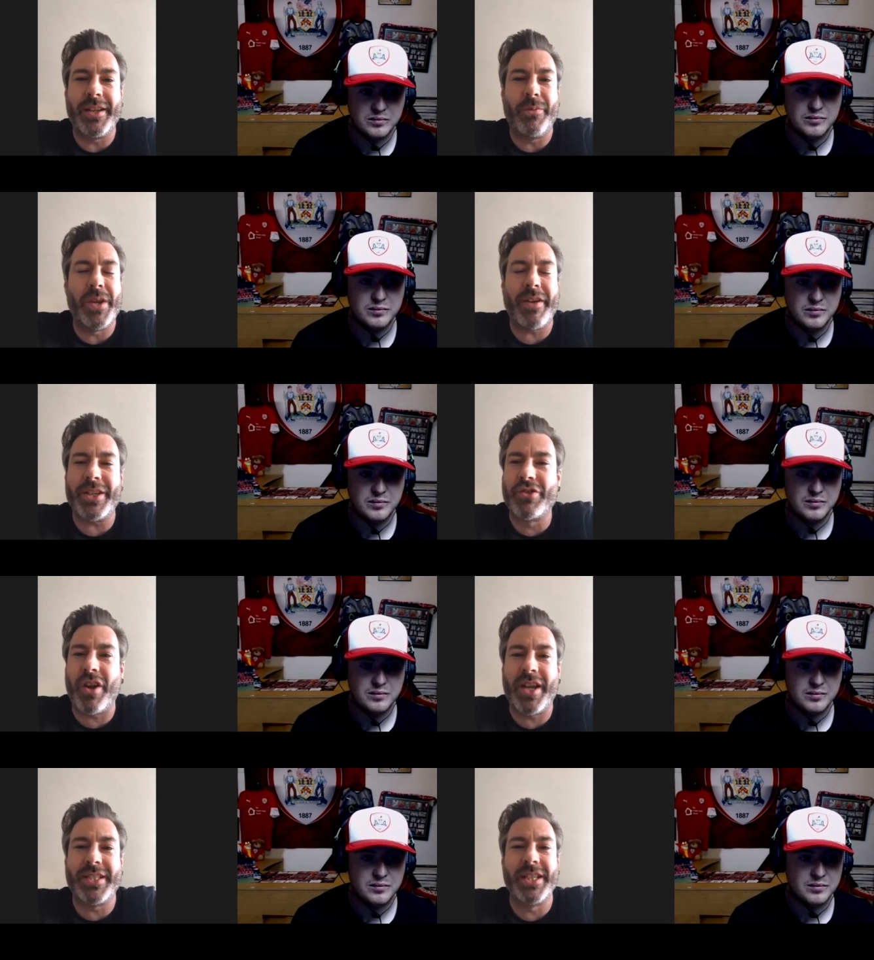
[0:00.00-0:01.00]
Speaker 1: If we'd have had a
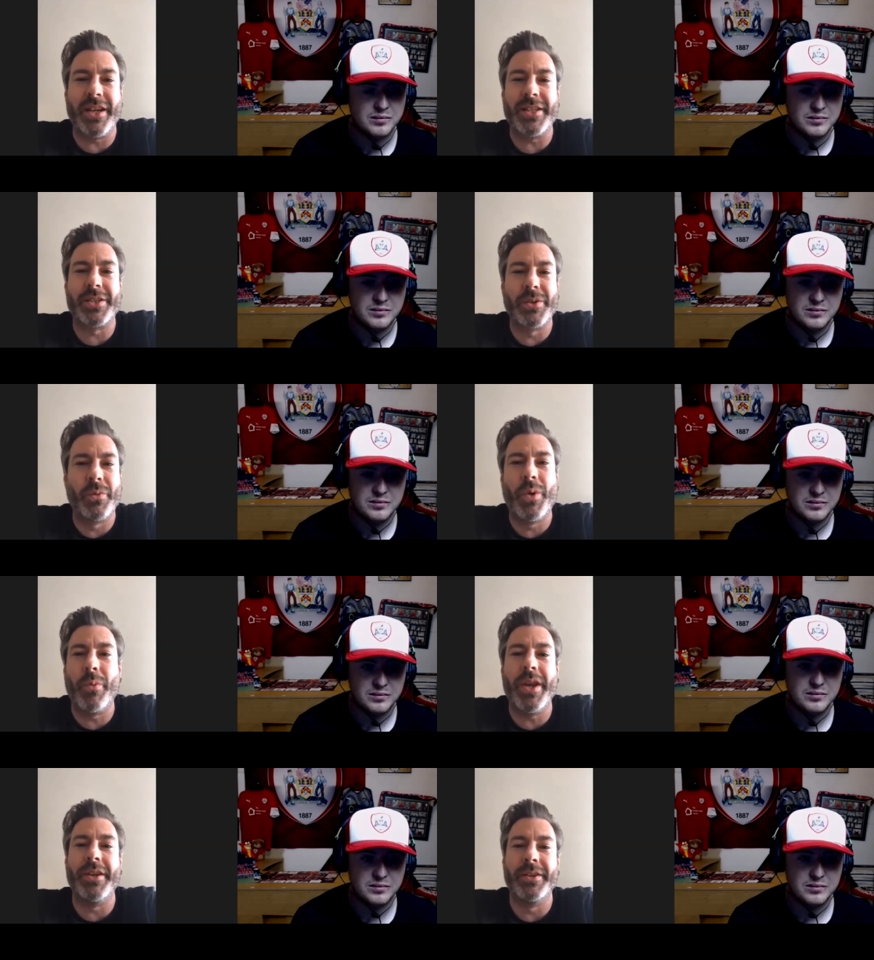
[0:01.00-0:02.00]
striker tonight, we
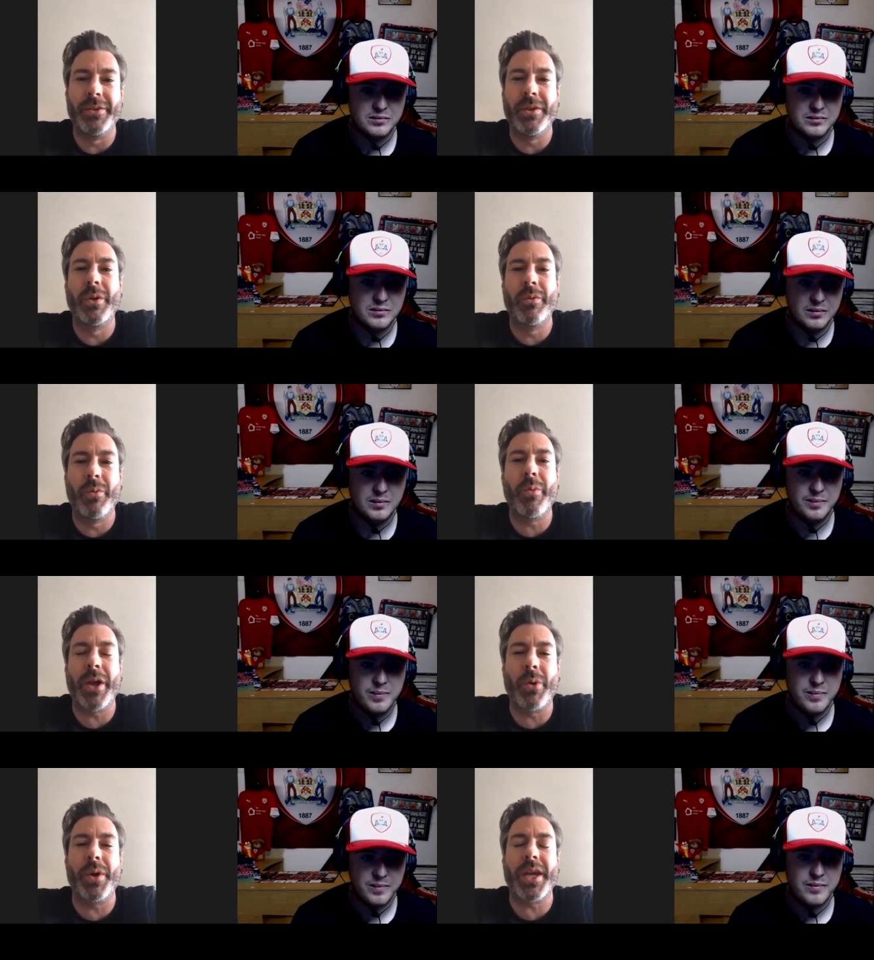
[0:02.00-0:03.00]
win when we
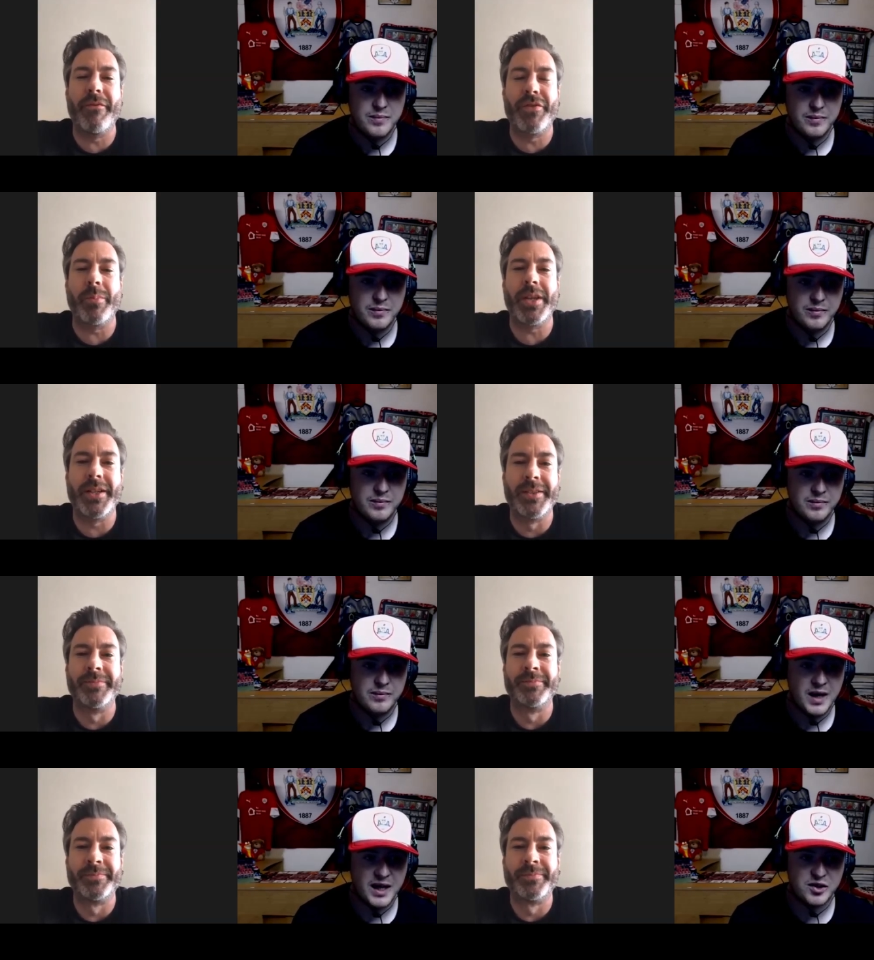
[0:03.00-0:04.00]
win quite comfortably.
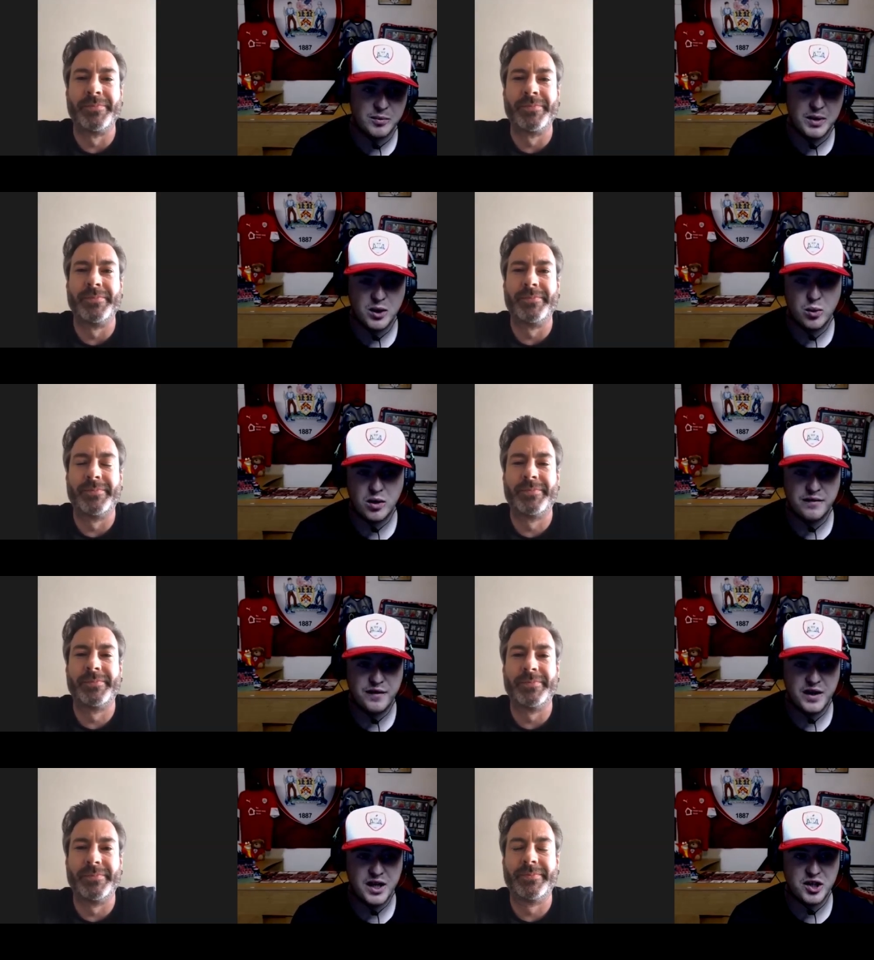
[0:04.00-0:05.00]
Speaker 2: Yeah, somebody who can
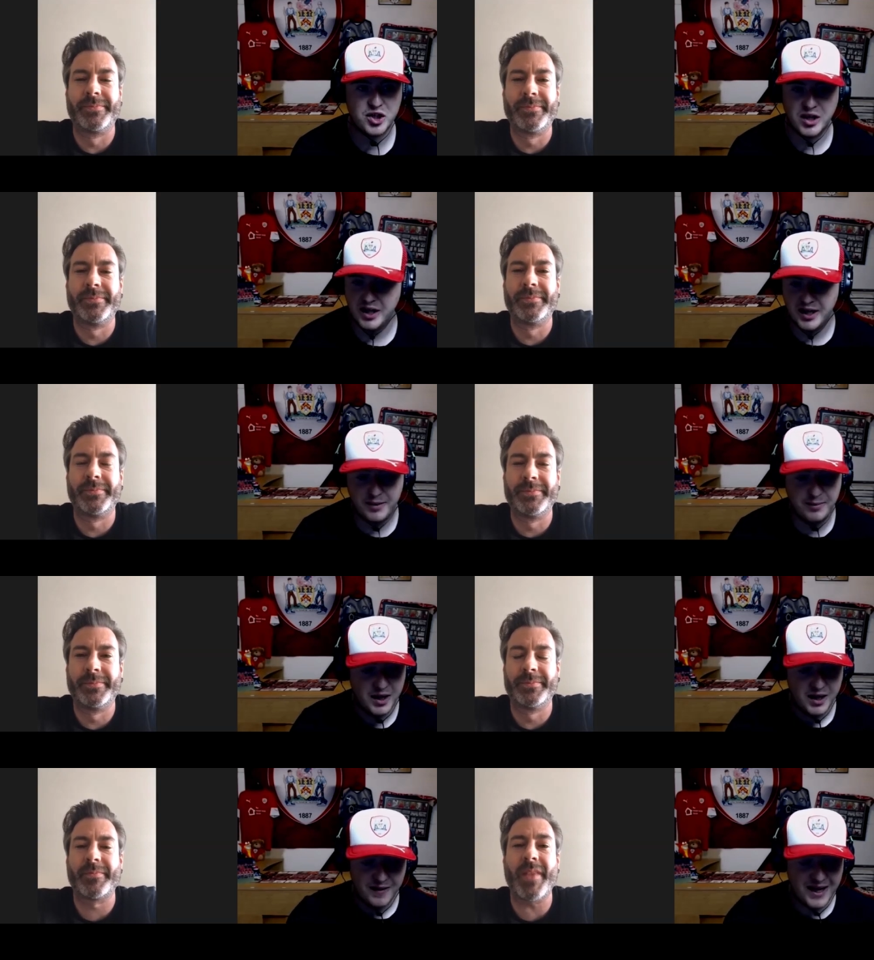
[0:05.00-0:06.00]
finish. Um,
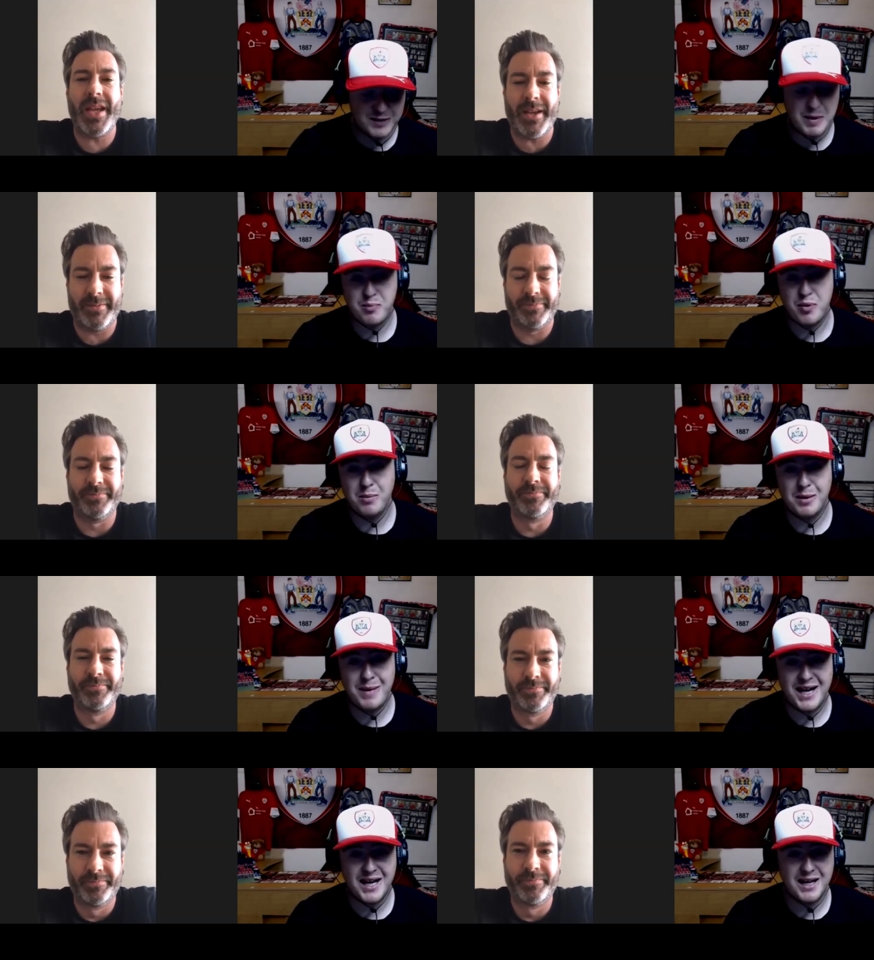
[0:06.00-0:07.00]
that's been problem,
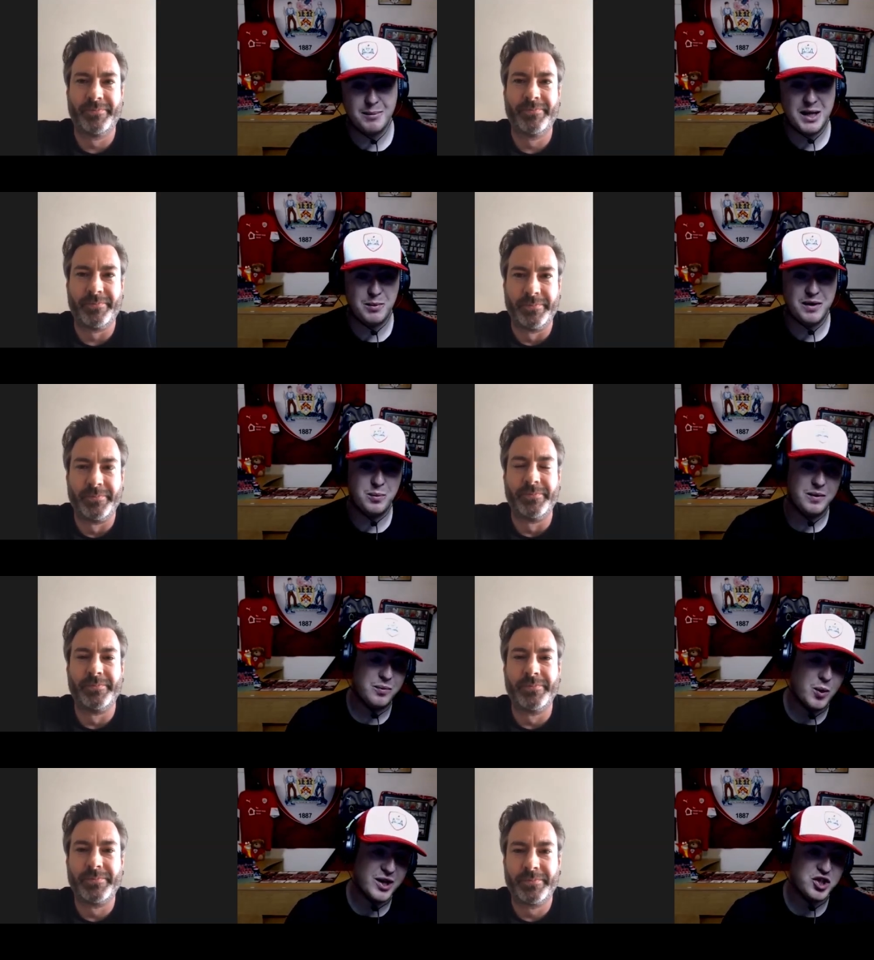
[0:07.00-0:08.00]
hasn't it? I mean, we we
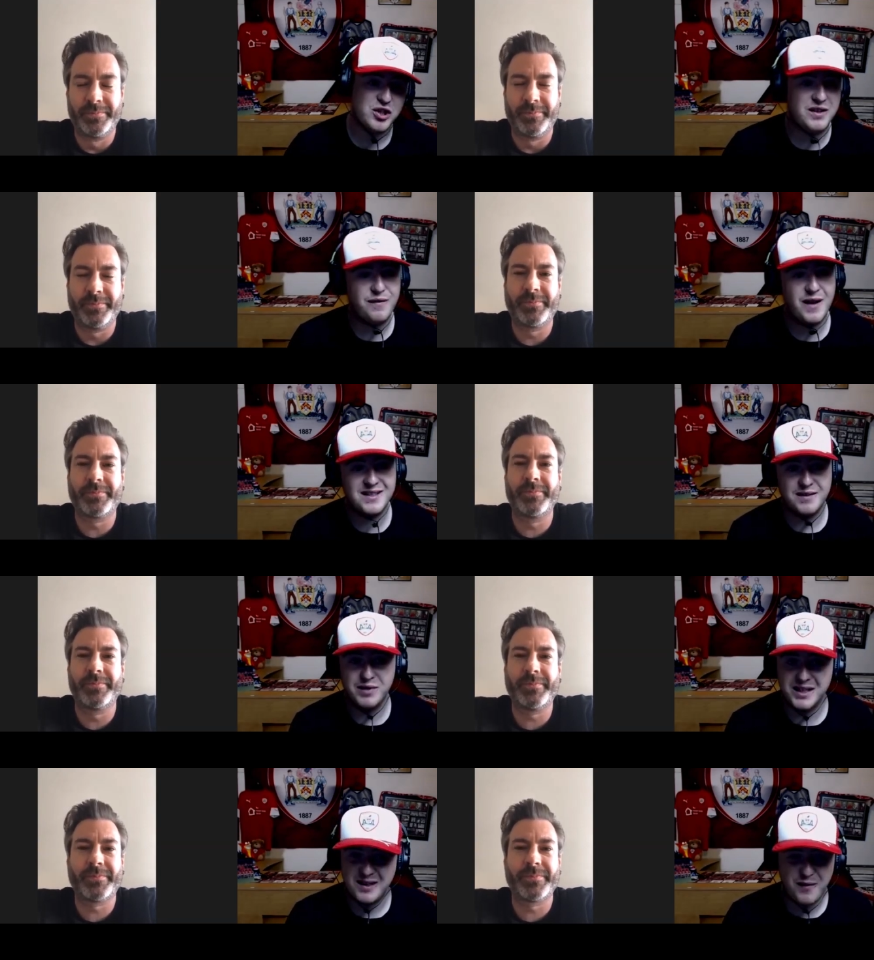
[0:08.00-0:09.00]
questioned
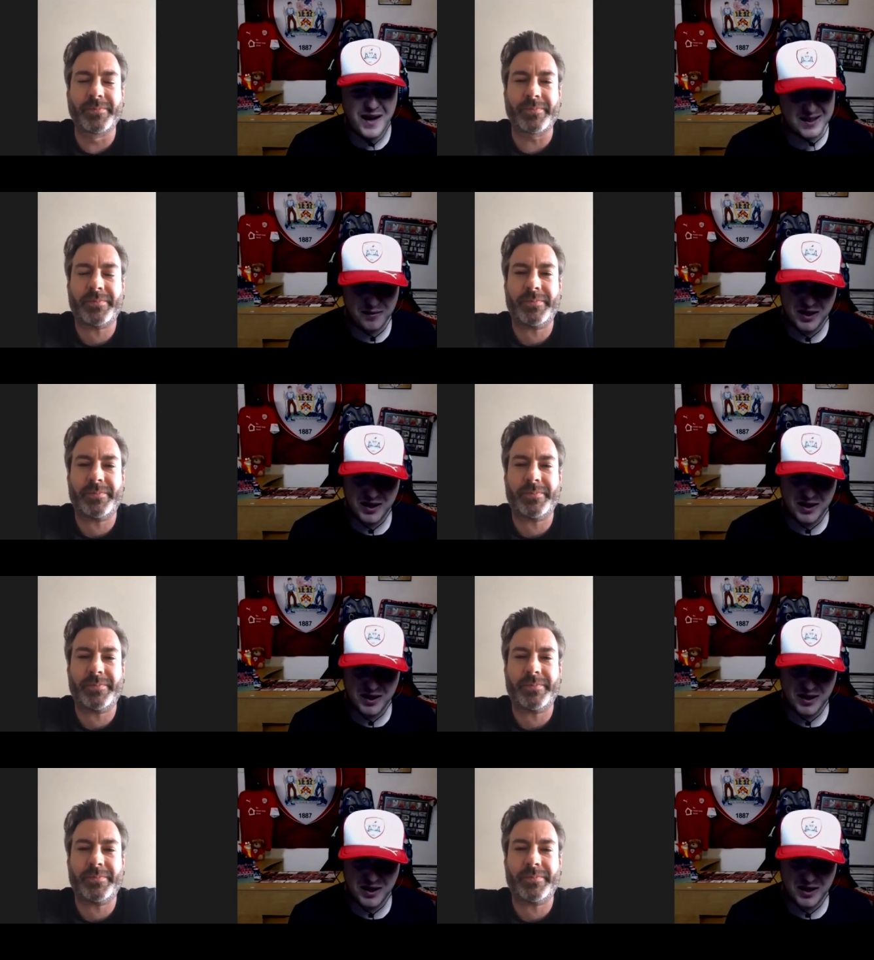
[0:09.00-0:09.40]
defensively. Defensively